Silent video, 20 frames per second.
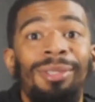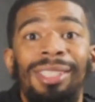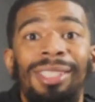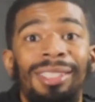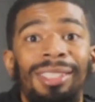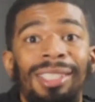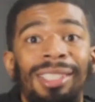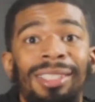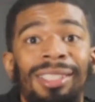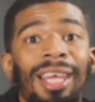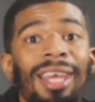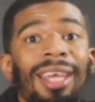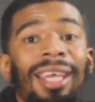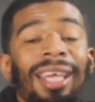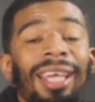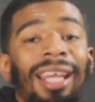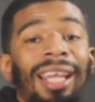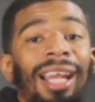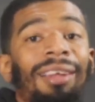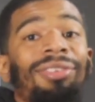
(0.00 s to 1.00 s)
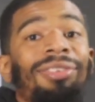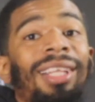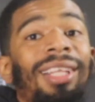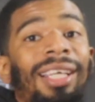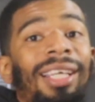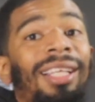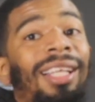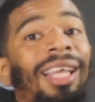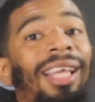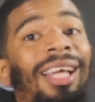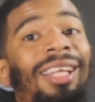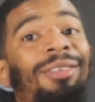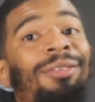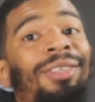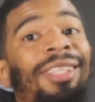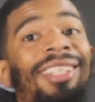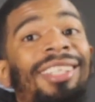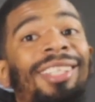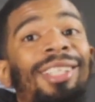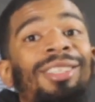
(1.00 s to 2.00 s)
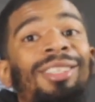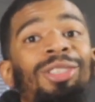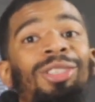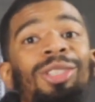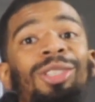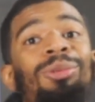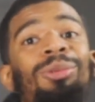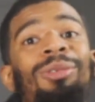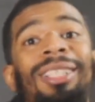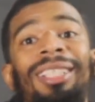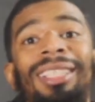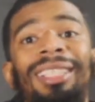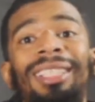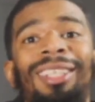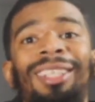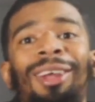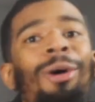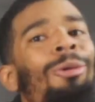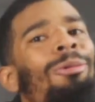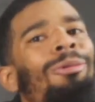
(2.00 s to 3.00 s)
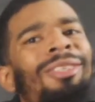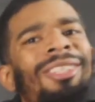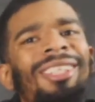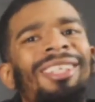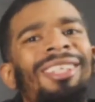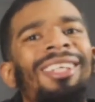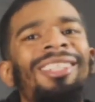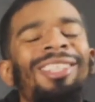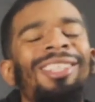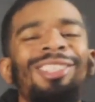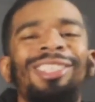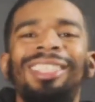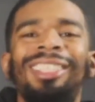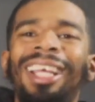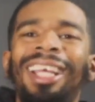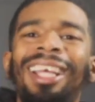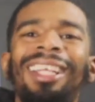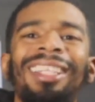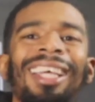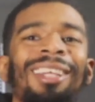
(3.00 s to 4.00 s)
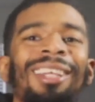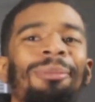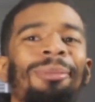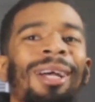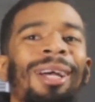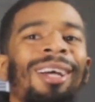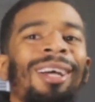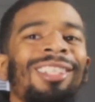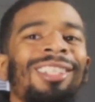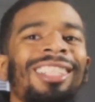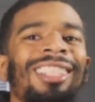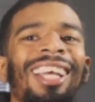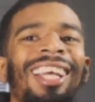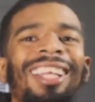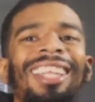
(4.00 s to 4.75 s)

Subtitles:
It's just, and I feel like a lot of other countries really don't understand that about us.